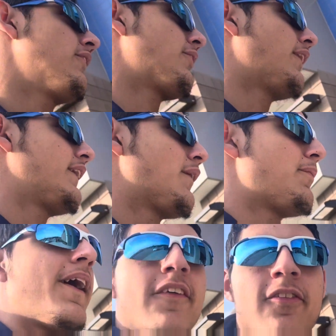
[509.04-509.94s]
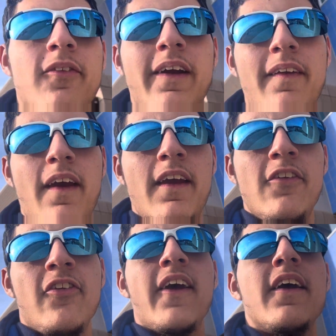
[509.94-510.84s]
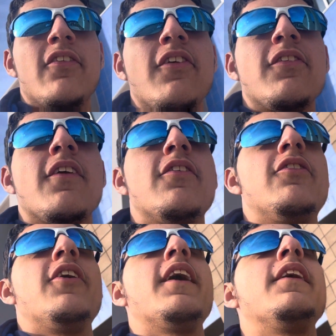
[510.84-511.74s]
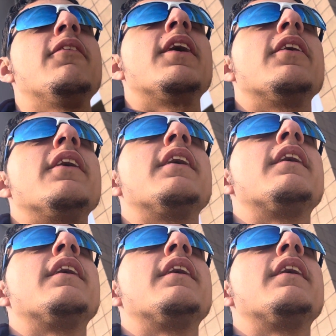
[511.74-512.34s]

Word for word: for like the past three days now since it's January.